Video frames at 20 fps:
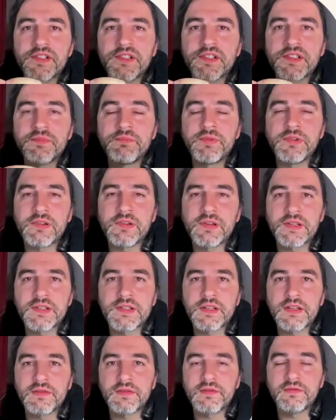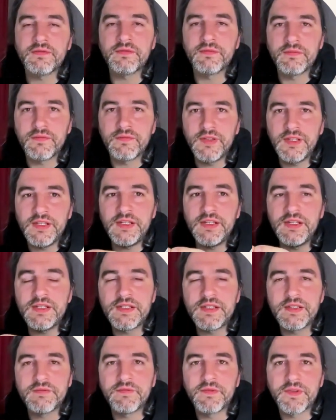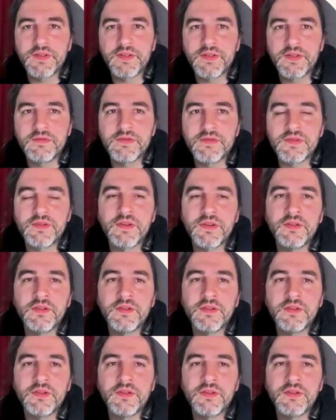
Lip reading: experience kind of easy for the user.